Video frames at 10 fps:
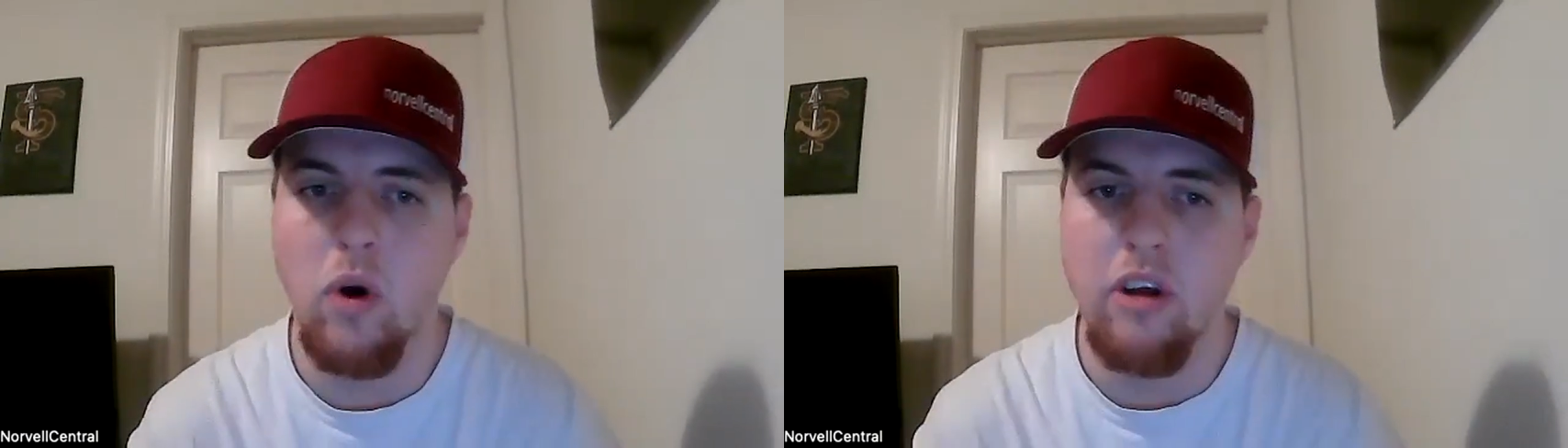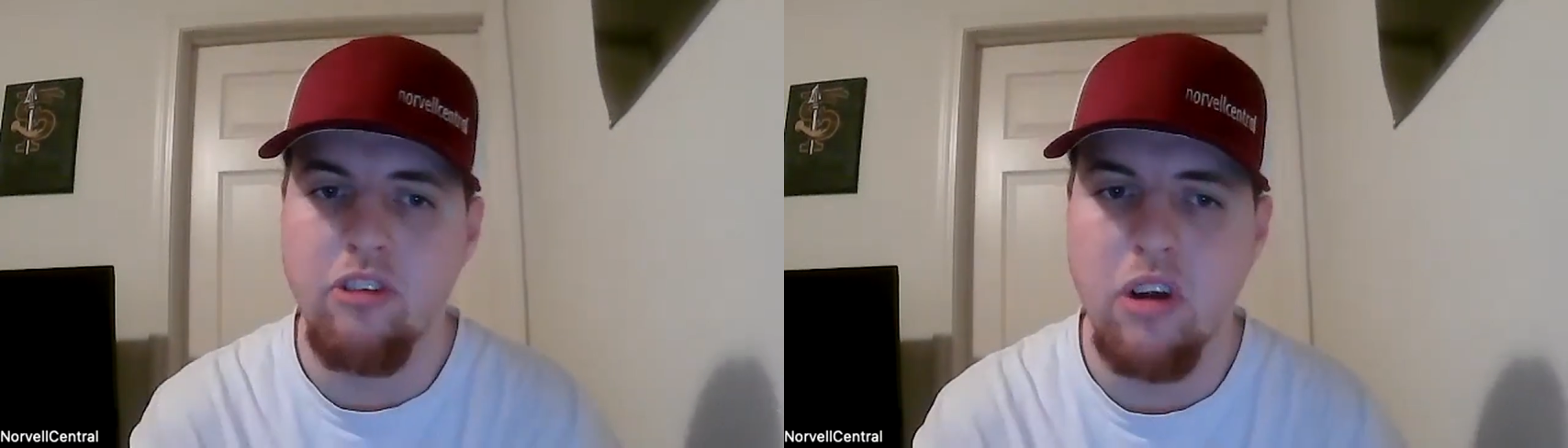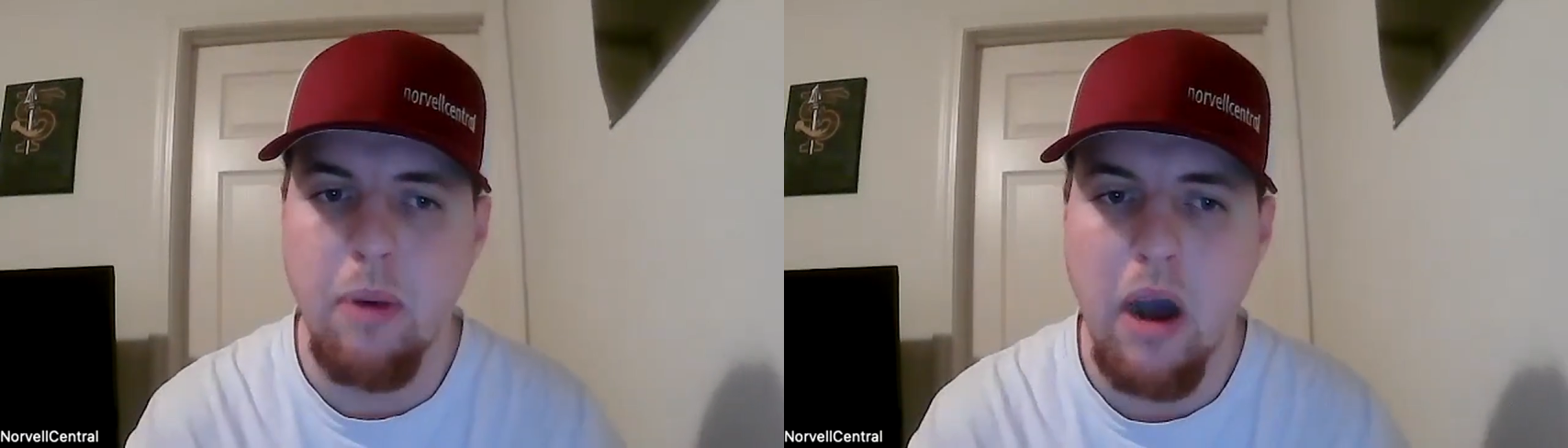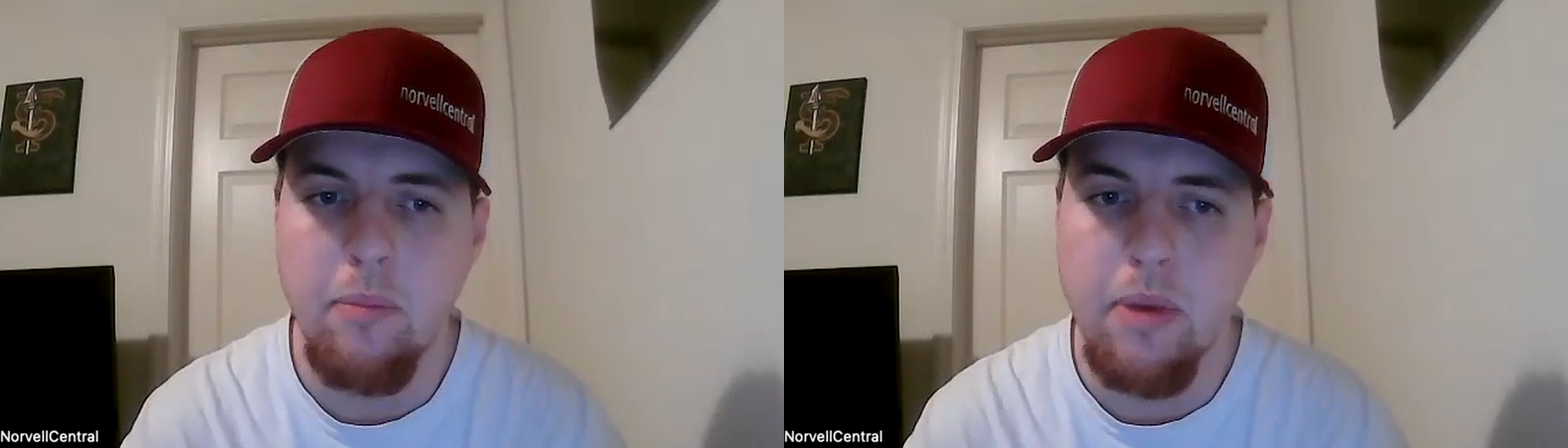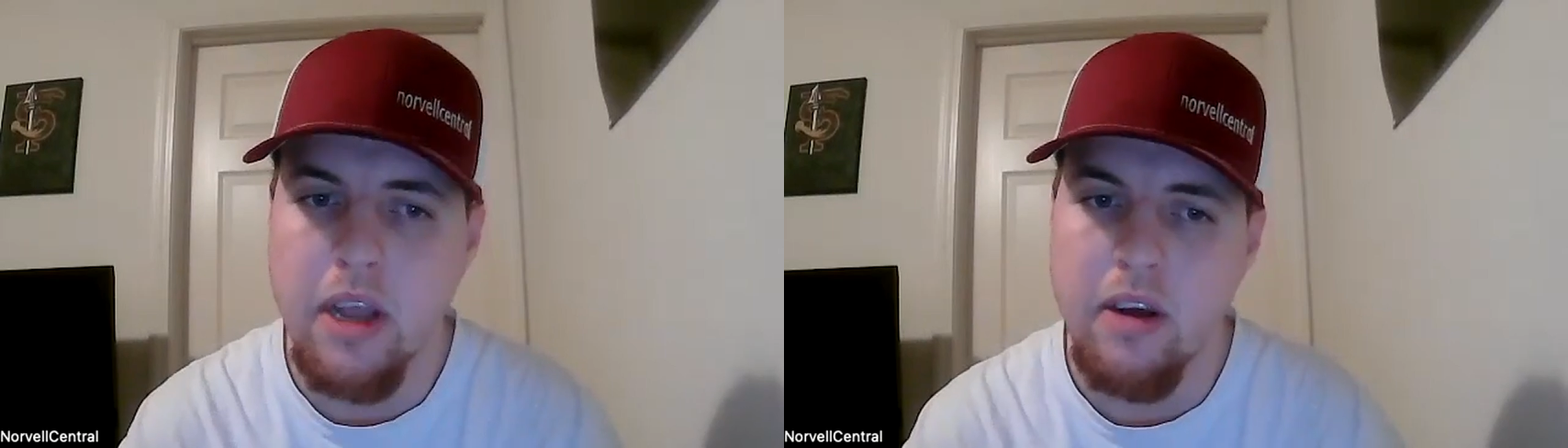question
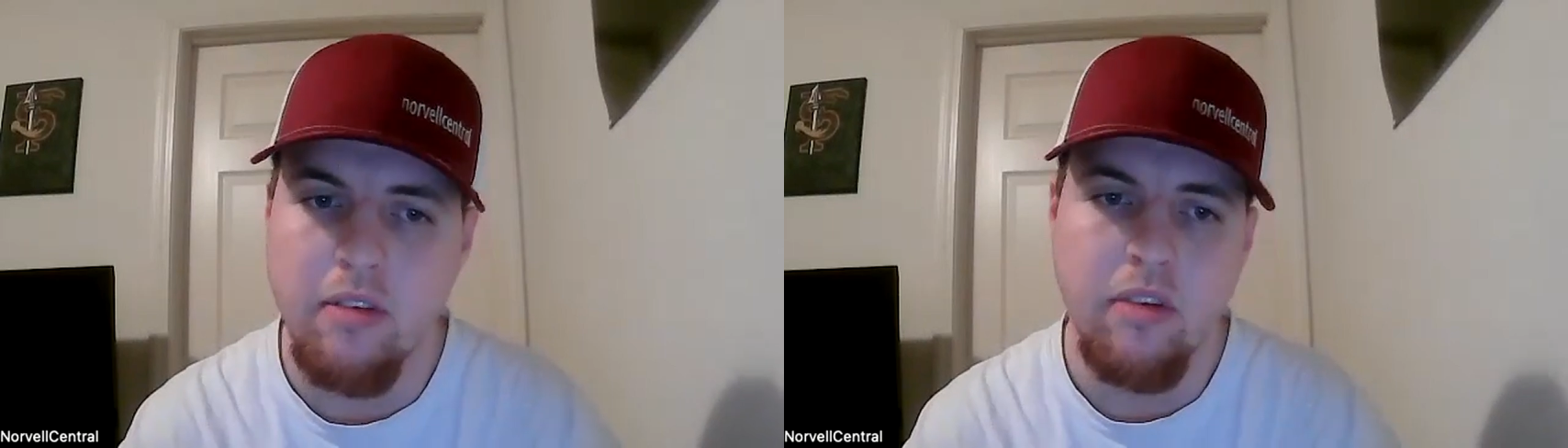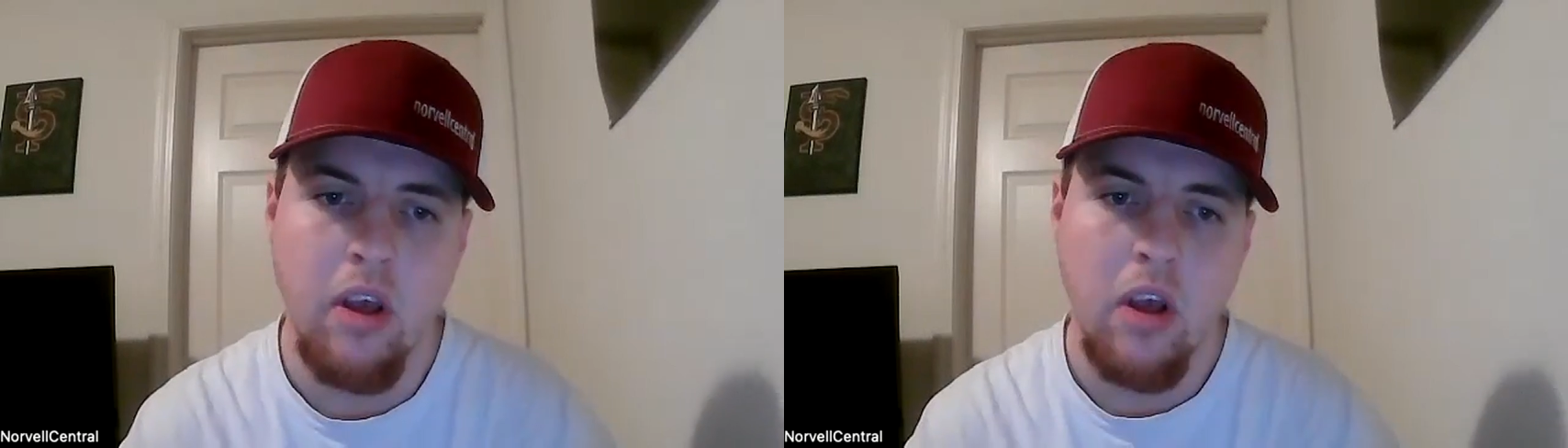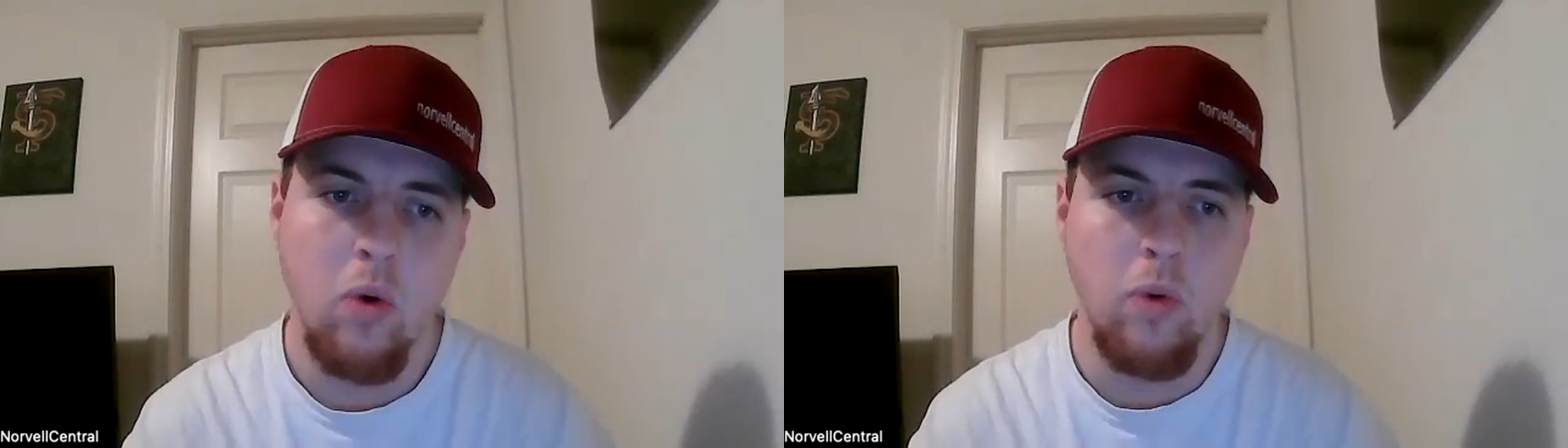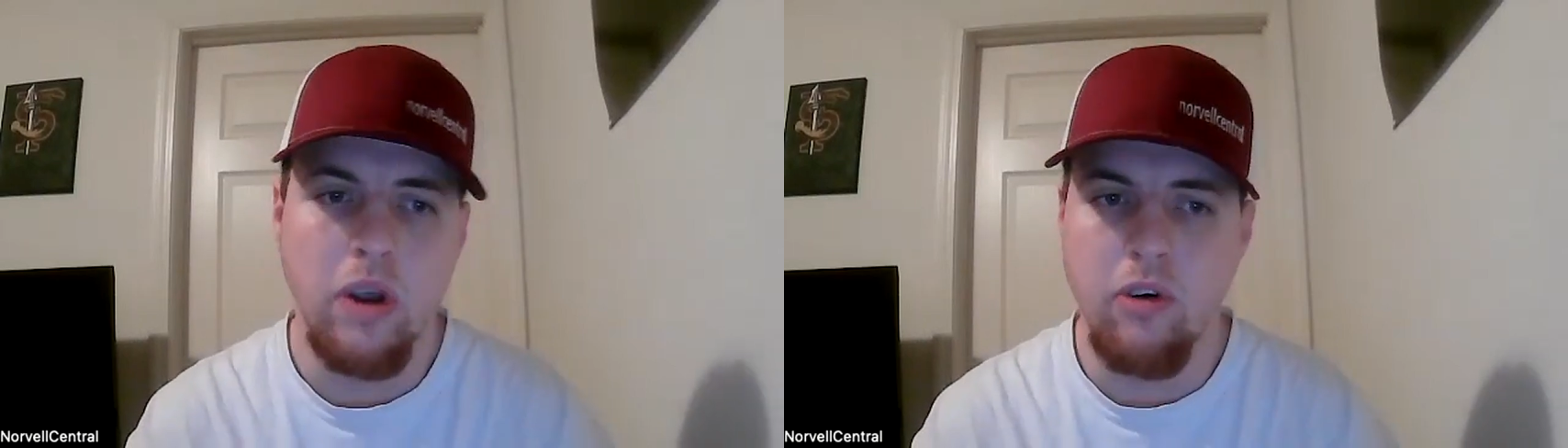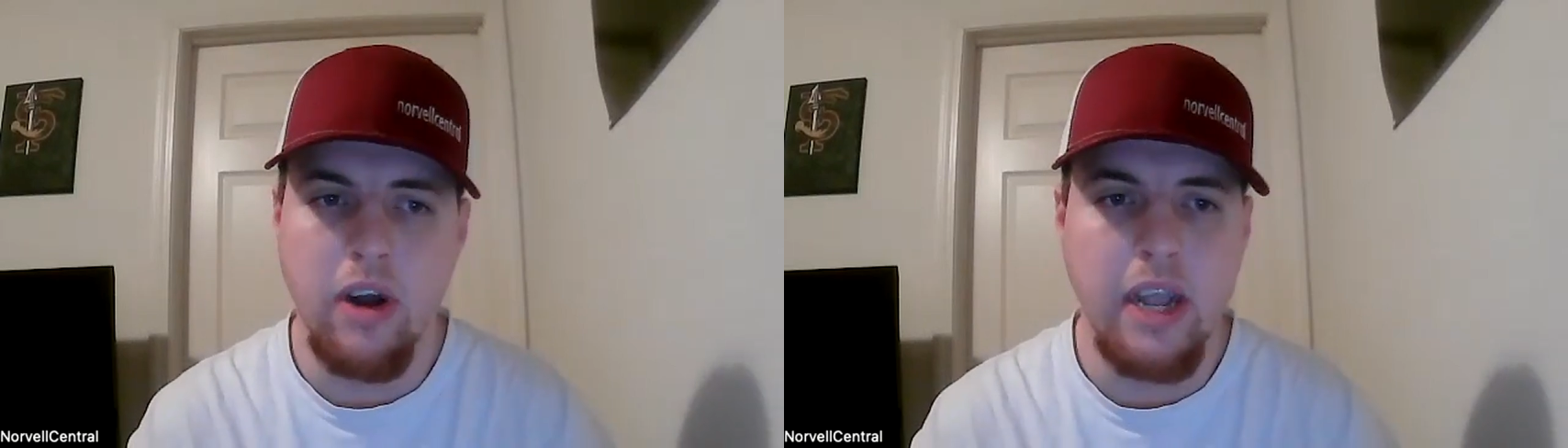about because
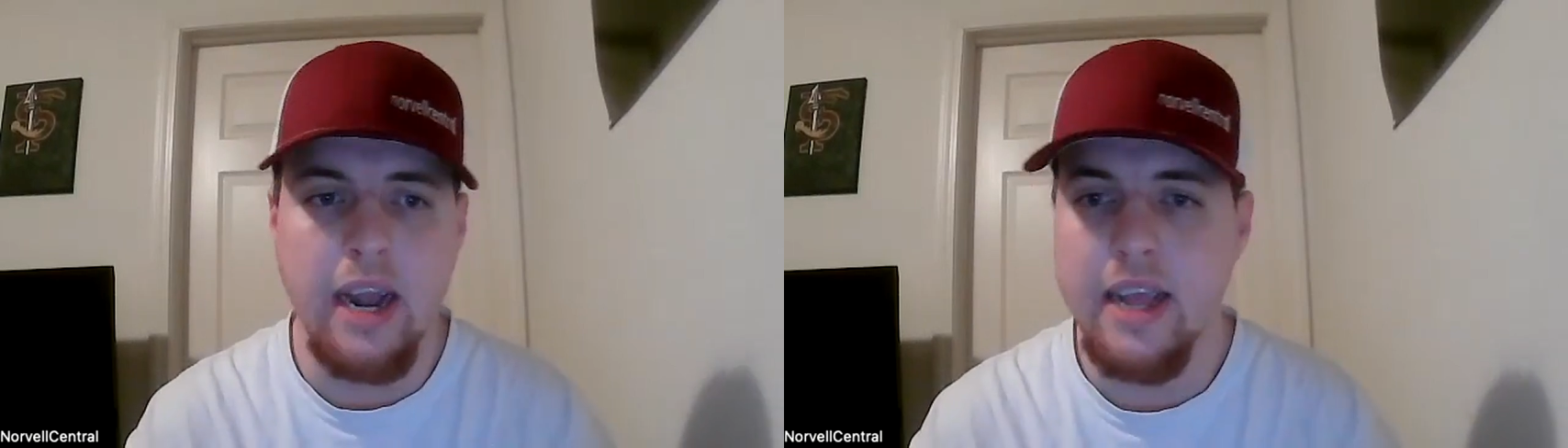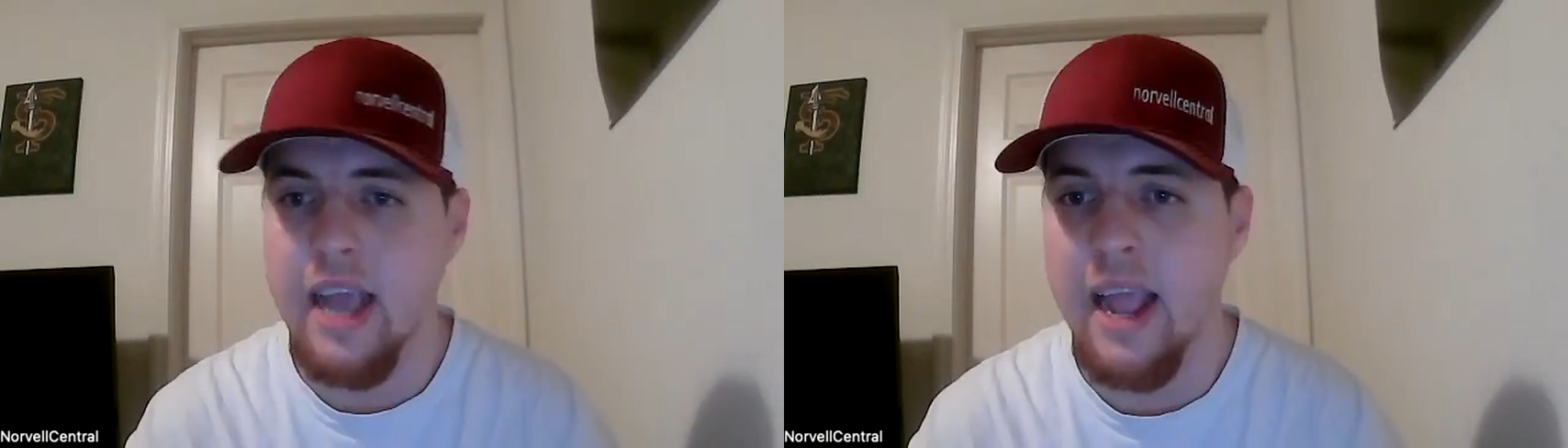when you look at it,